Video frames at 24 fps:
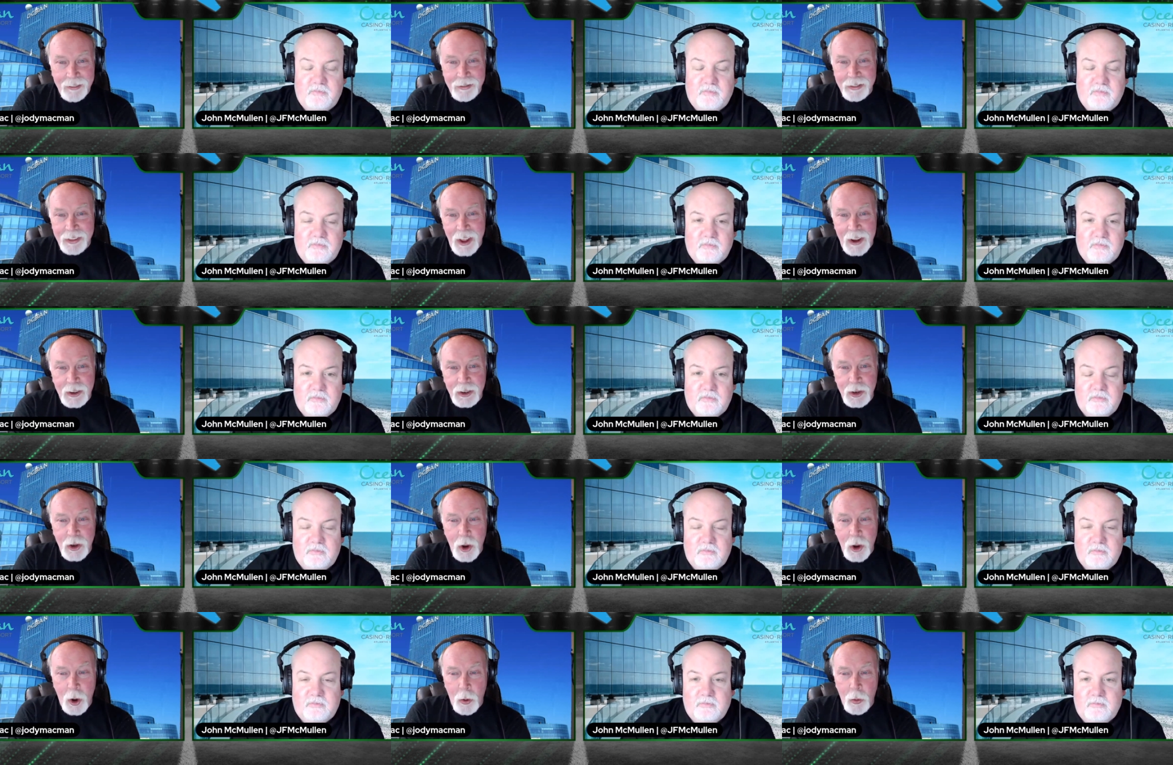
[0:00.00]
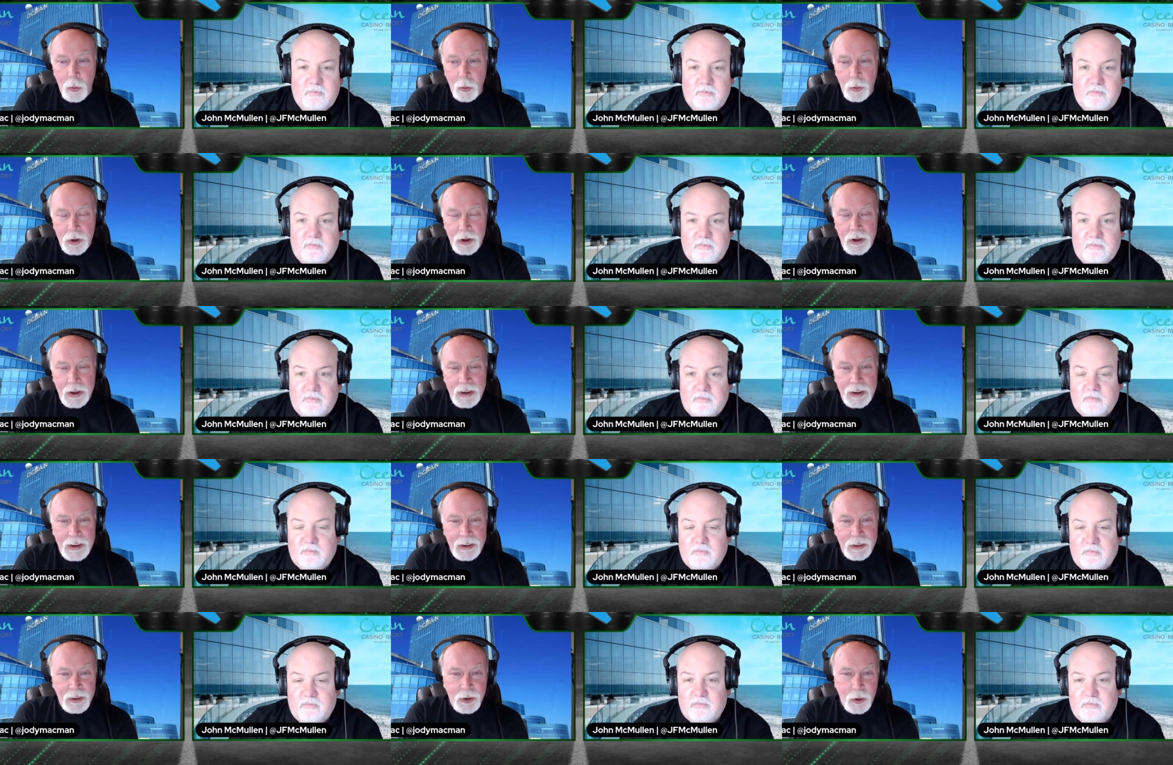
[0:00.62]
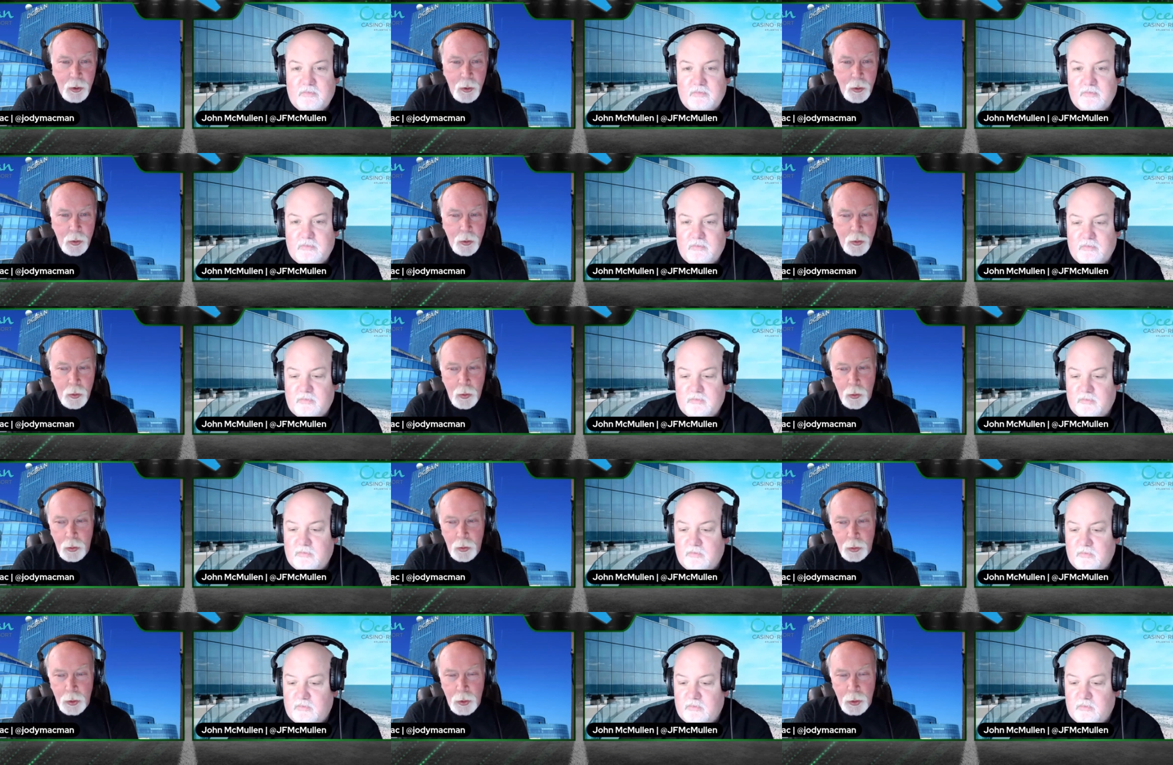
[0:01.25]
Speaker 1: they don't need
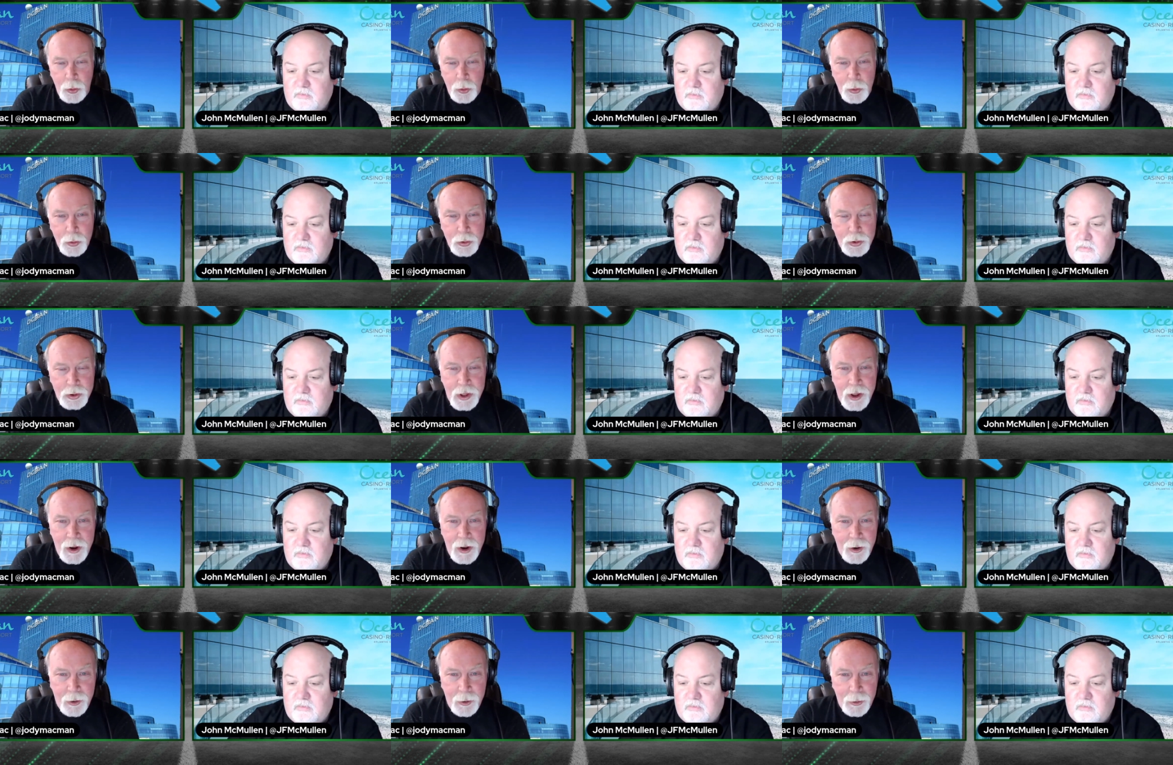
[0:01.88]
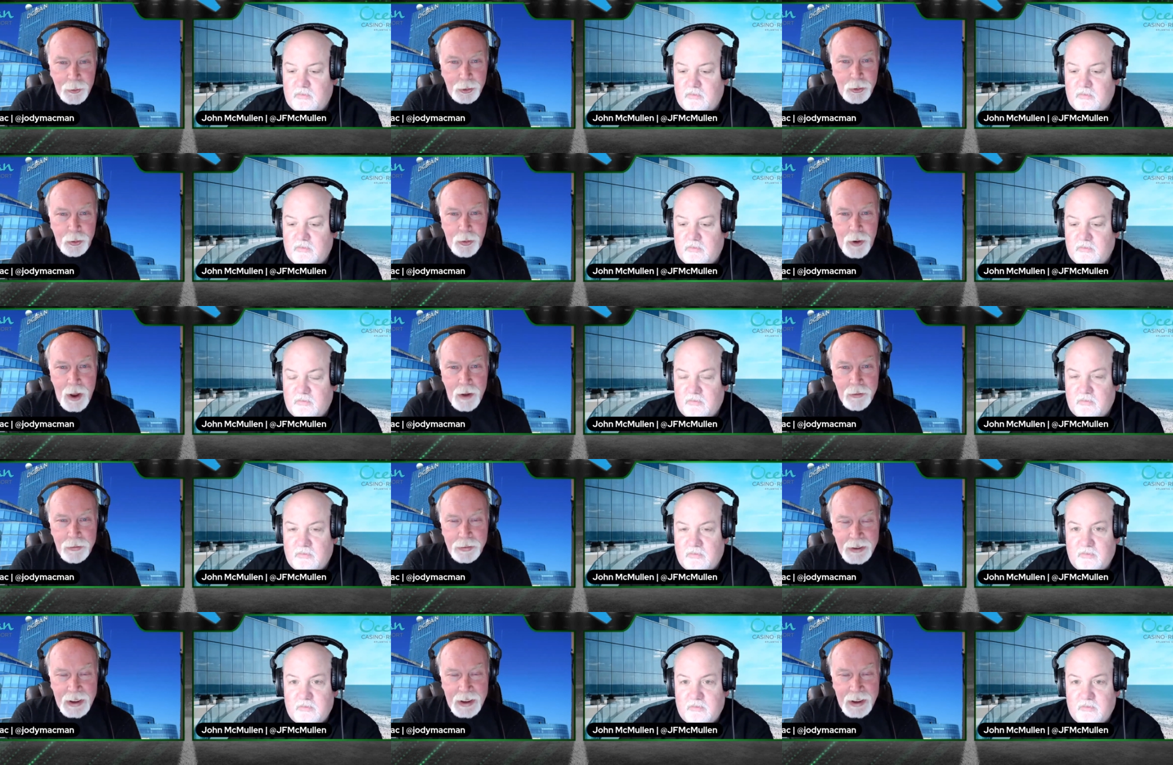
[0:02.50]
to use their draft